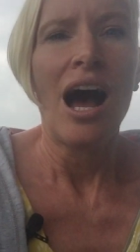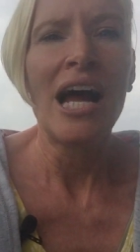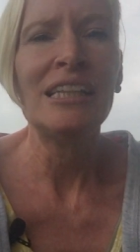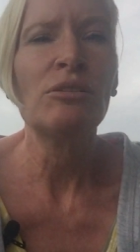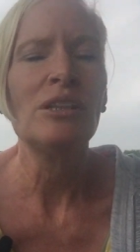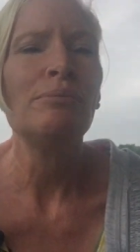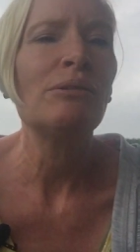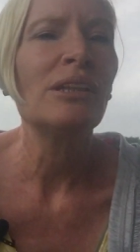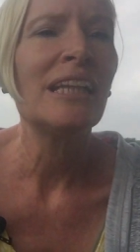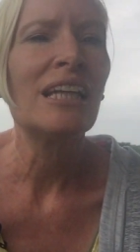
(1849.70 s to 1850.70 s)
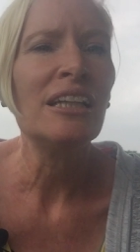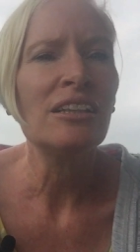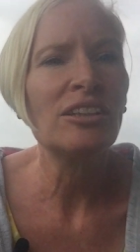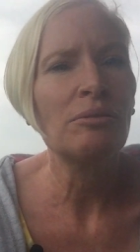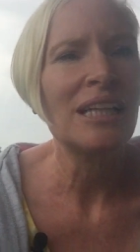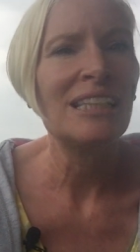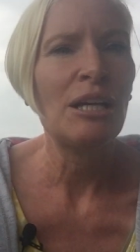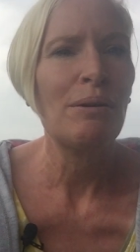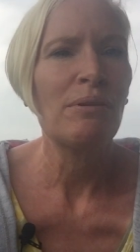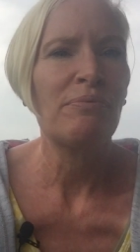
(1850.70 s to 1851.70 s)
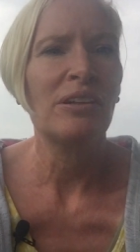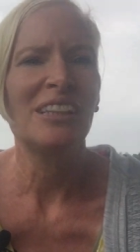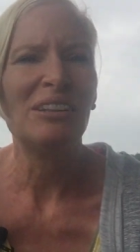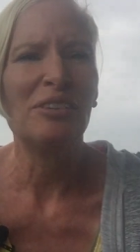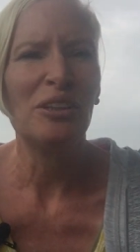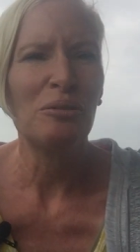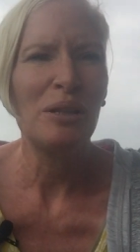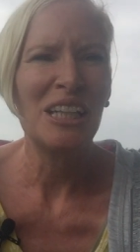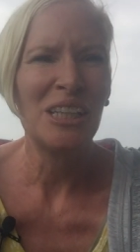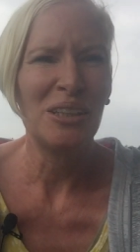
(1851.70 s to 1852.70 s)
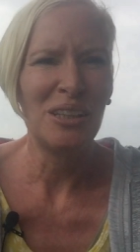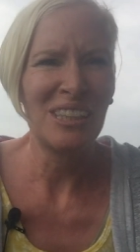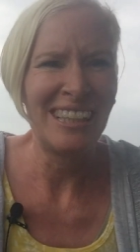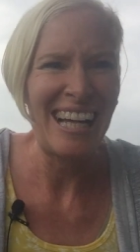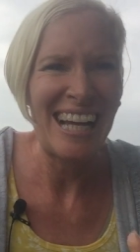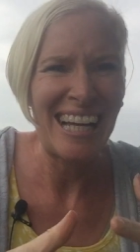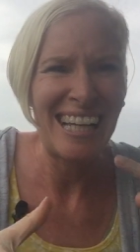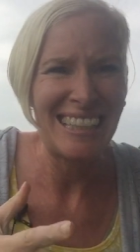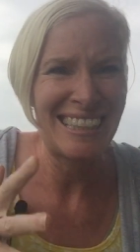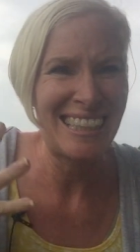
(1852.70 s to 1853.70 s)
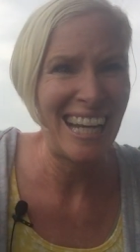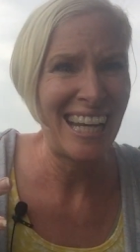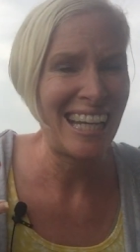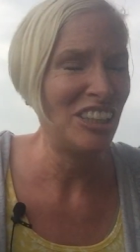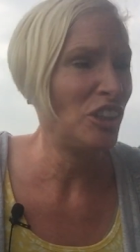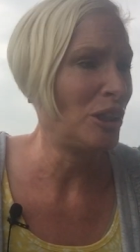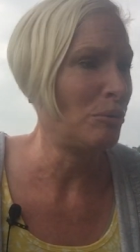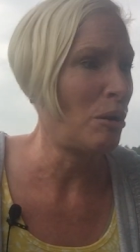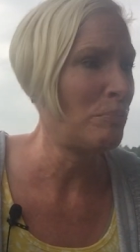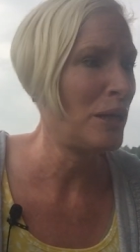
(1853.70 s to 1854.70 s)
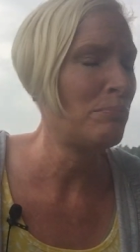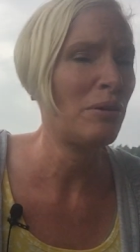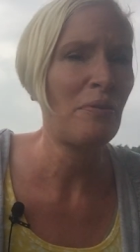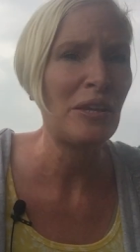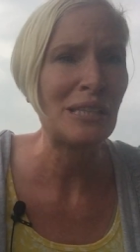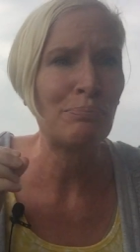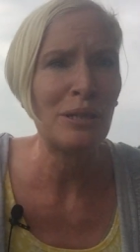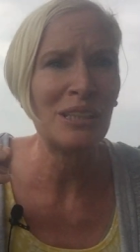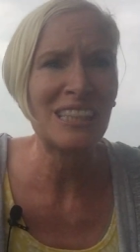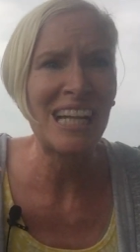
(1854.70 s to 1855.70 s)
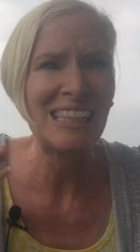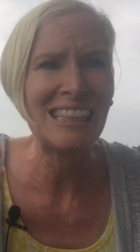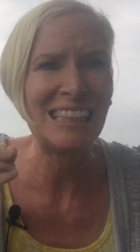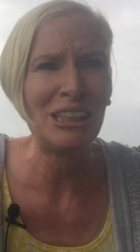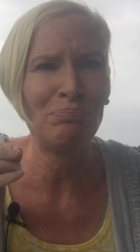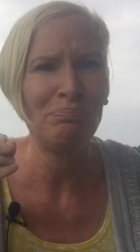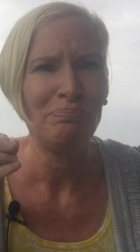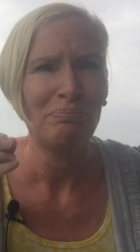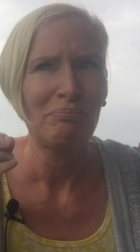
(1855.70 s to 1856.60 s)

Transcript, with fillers: I just want to be really clear. So when I say people feel different or weird or there's a lot of psychic energy around people and the spirits kind of seem